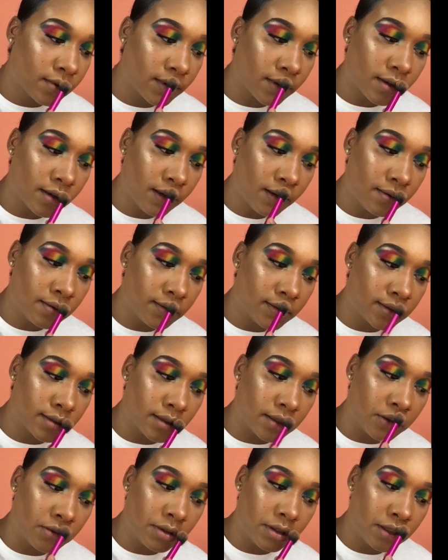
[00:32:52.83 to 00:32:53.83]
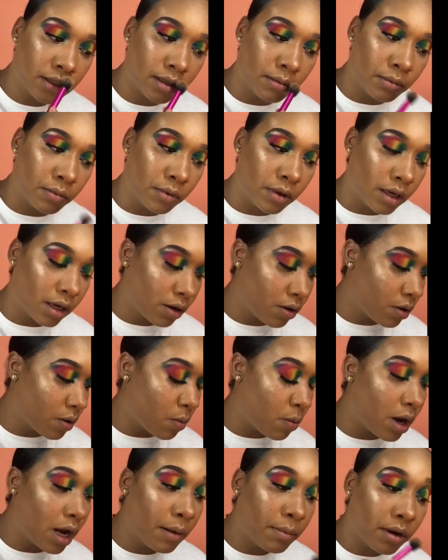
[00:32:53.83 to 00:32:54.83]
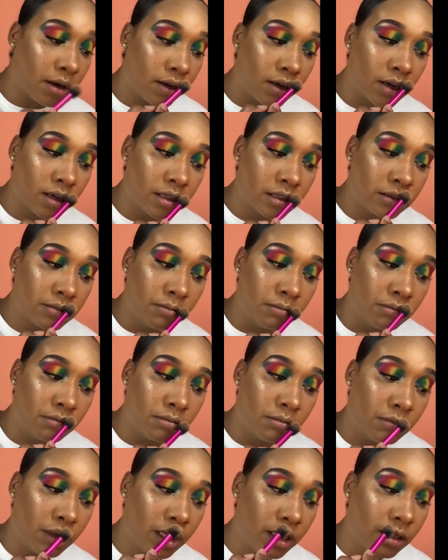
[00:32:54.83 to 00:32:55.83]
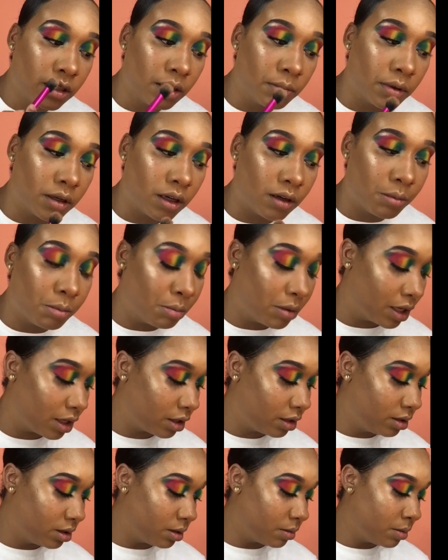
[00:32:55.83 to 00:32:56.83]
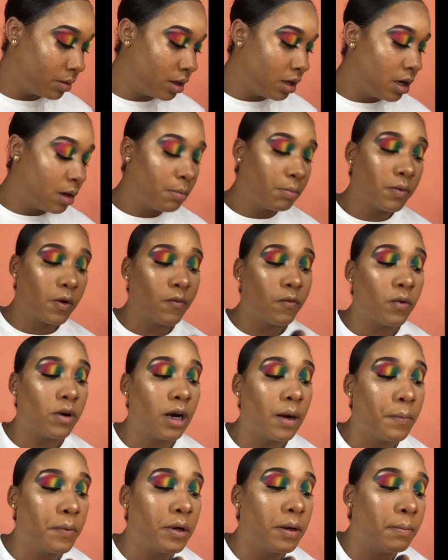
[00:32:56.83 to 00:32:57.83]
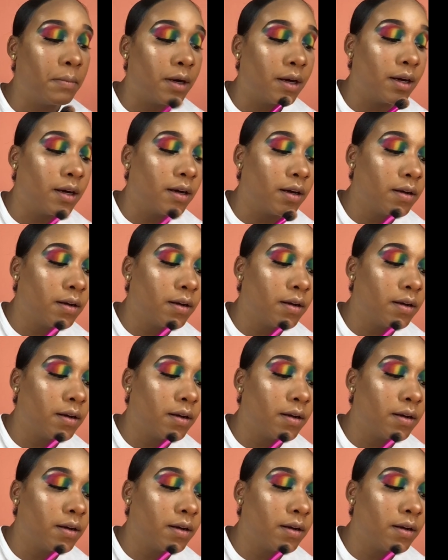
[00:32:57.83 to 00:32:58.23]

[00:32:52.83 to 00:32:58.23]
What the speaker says: I do this every time when I go to wipe all this makeup off my lip before I put my